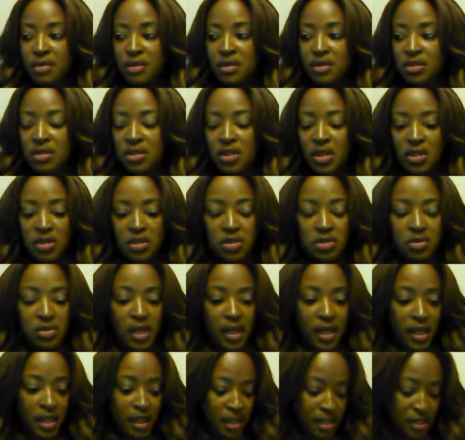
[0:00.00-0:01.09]
you know, you
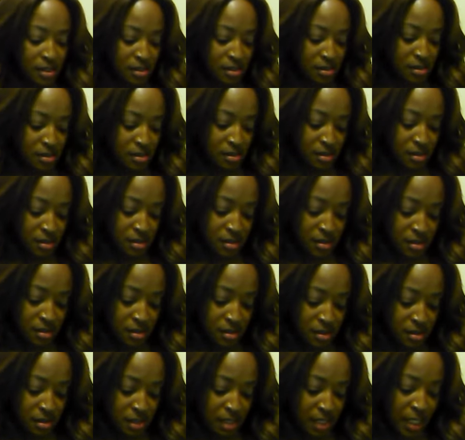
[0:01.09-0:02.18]
had
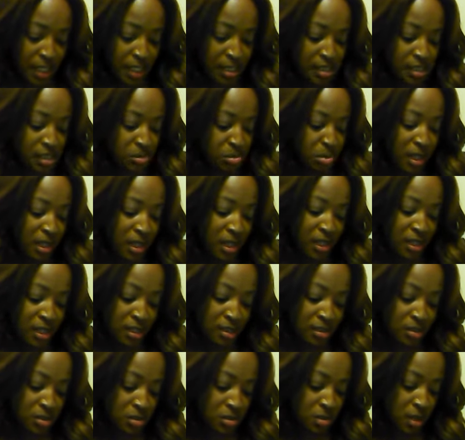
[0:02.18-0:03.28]
Kate
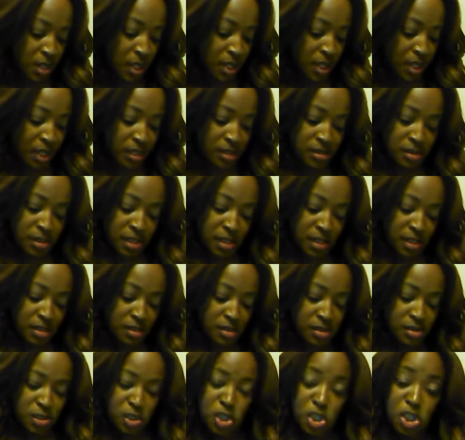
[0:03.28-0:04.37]
Spade, you had that
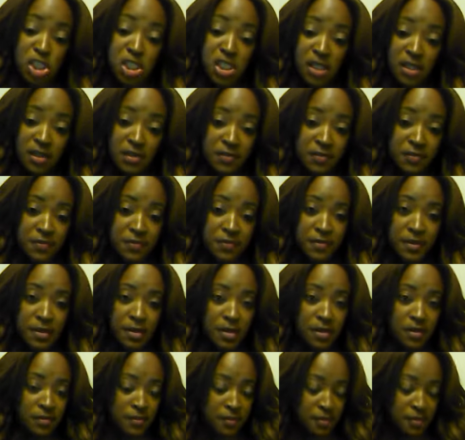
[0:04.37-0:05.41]
chef uh,